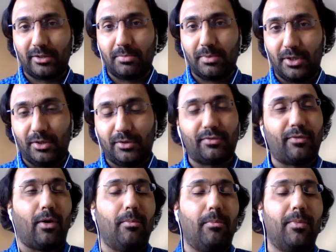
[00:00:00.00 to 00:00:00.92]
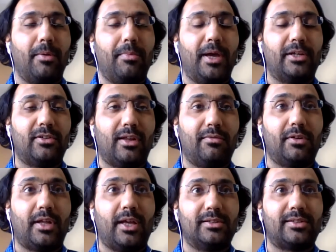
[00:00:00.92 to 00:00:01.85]
to produce from the patient level
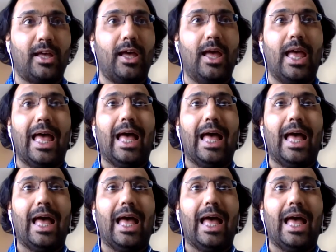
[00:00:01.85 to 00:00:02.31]
data set.